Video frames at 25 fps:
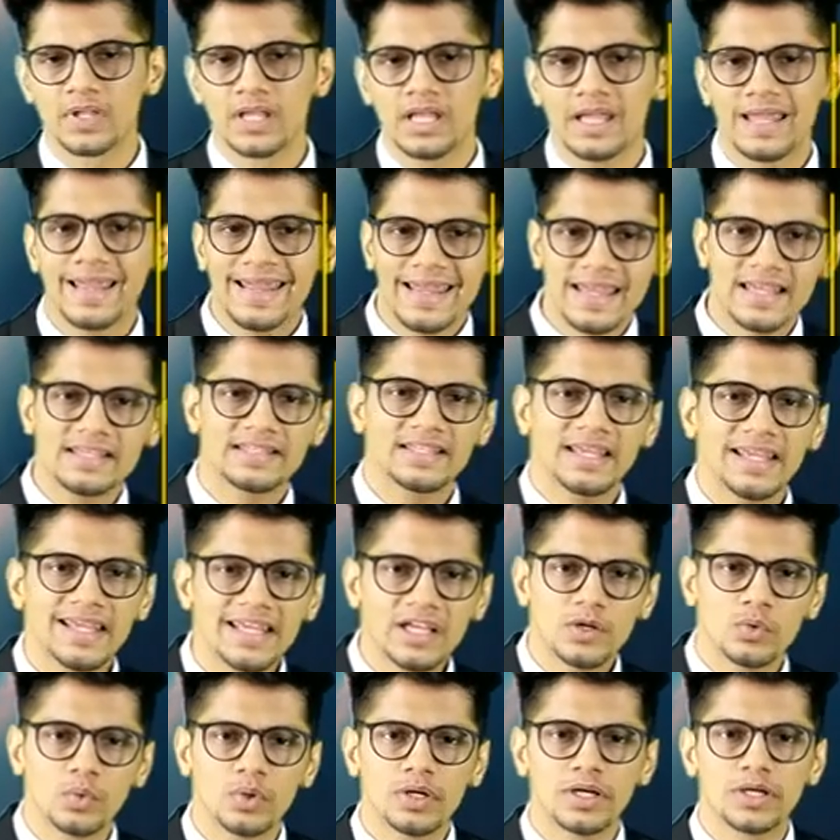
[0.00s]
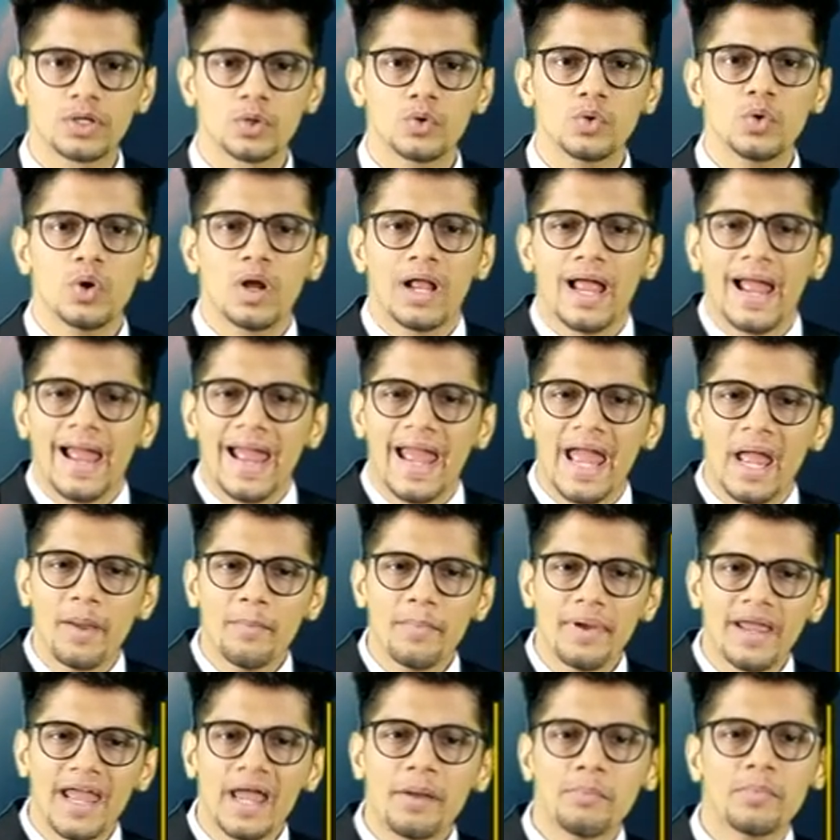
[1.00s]
is equal to
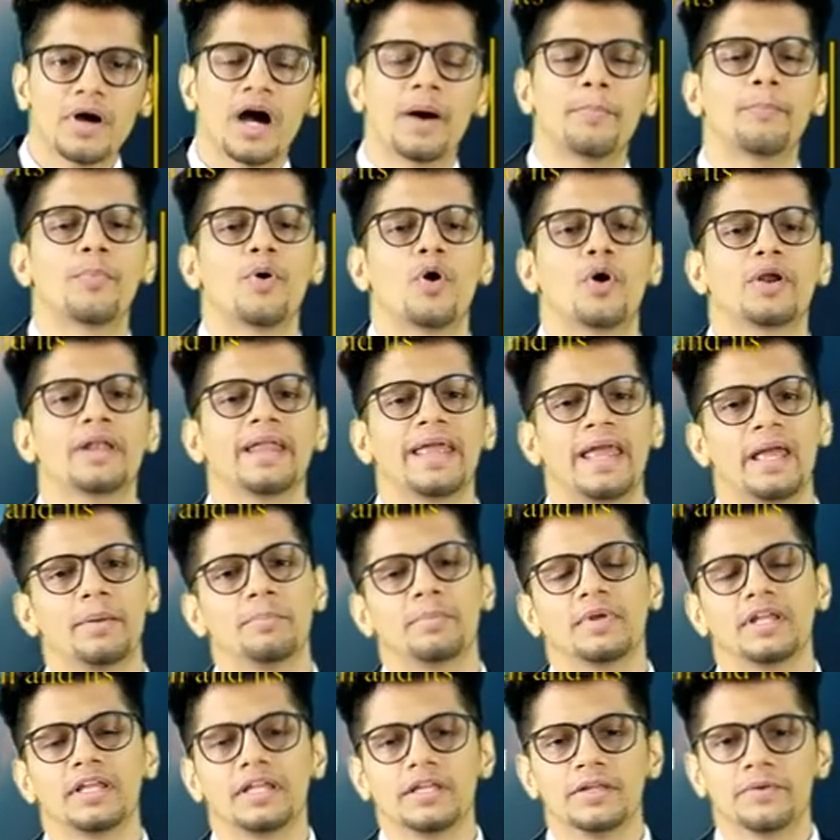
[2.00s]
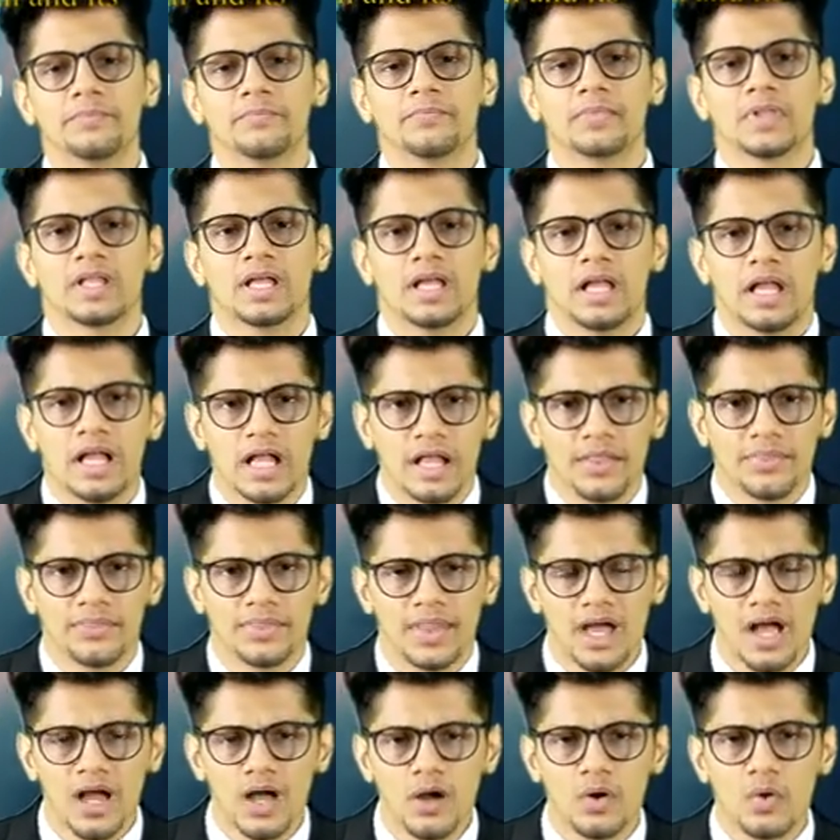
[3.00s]
mm upon me.
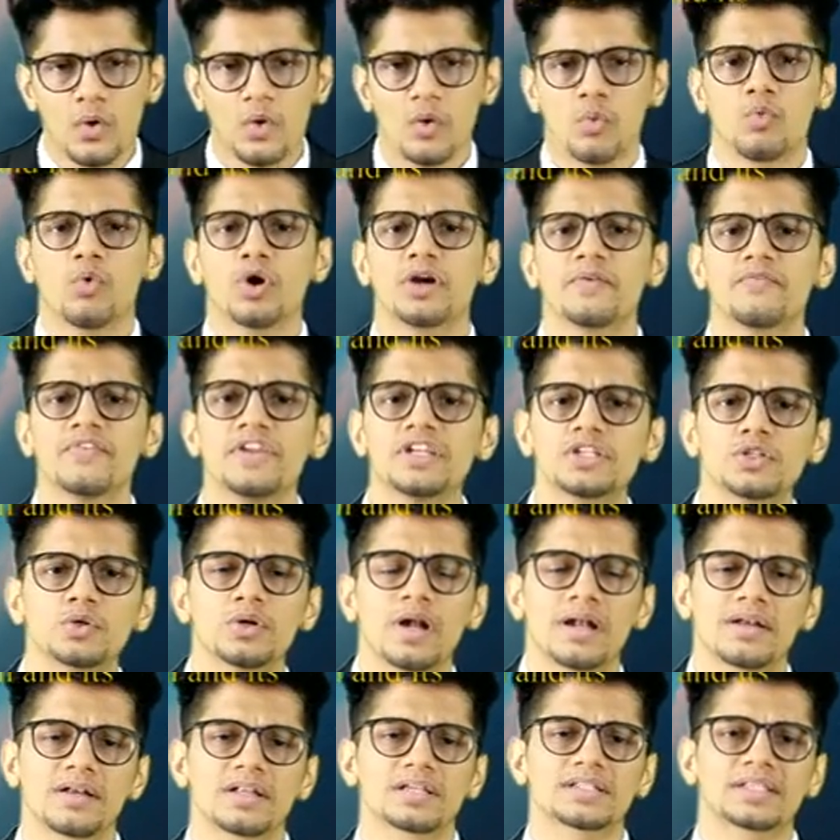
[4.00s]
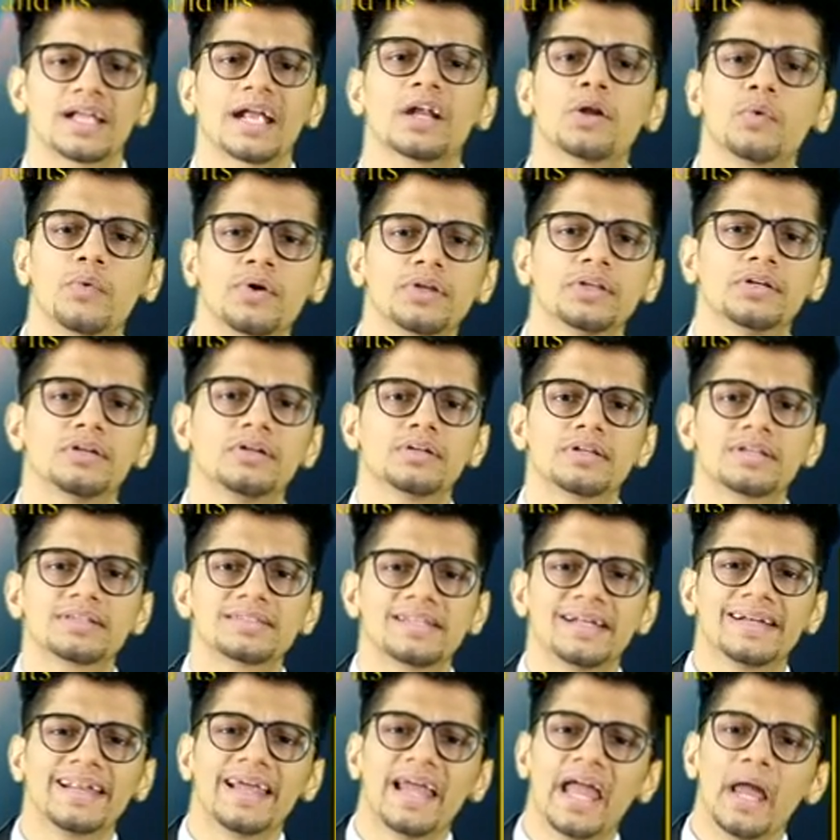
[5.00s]
Now what we should understand over here is
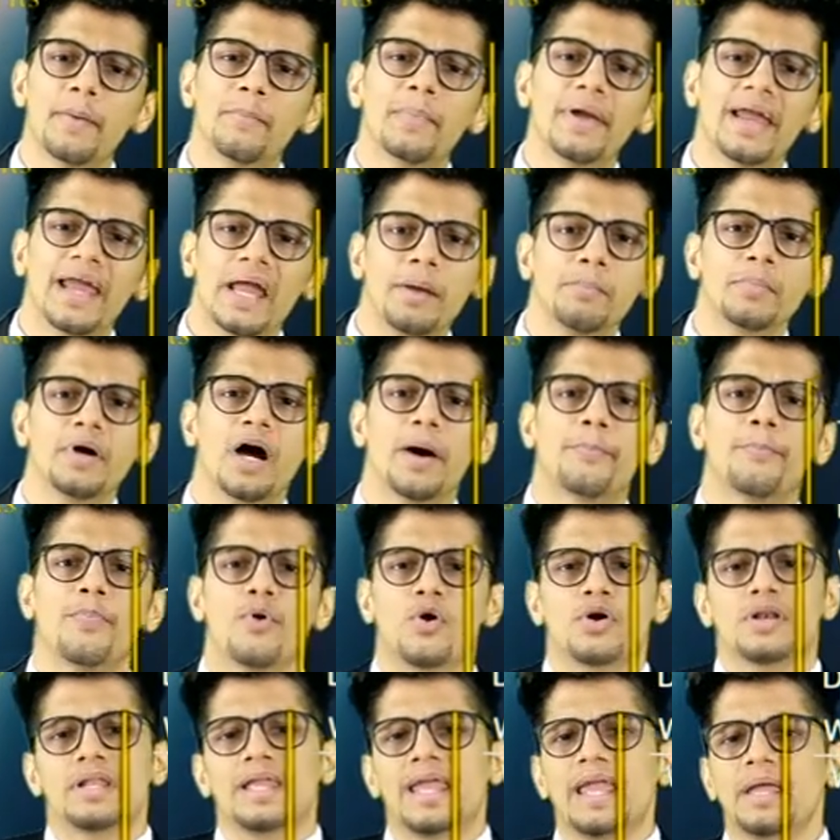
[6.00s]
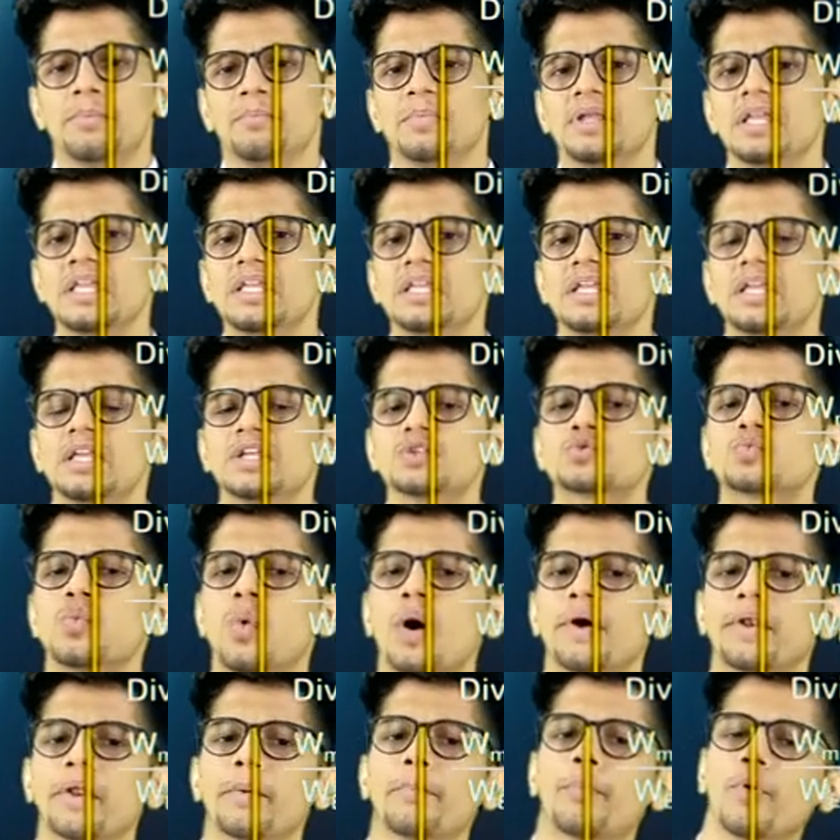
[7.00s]
that mm upon me is
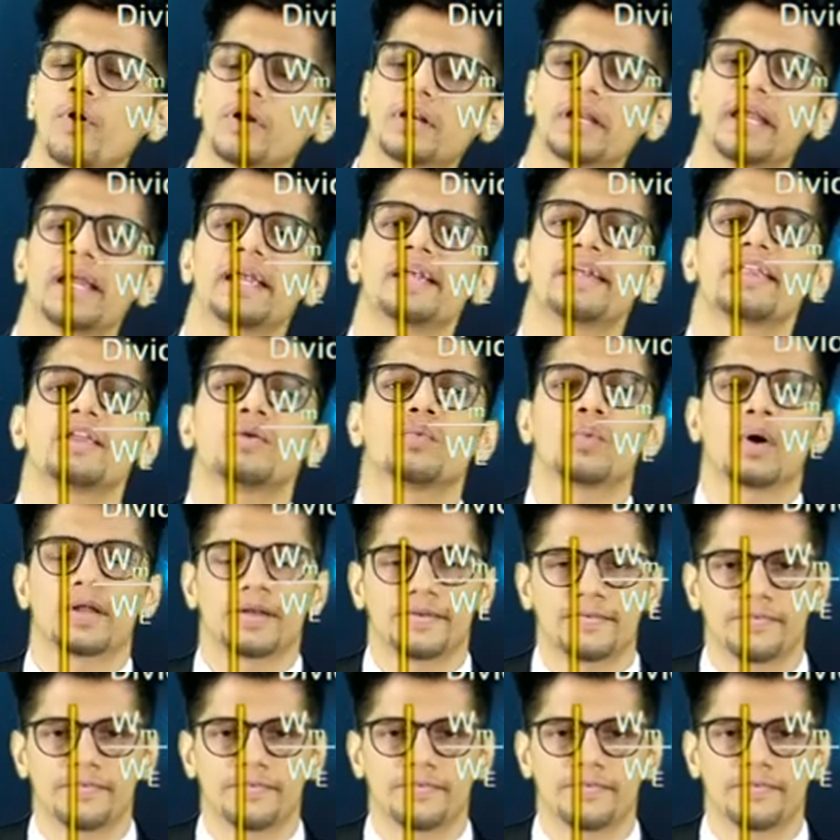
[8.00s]
1 upon 81,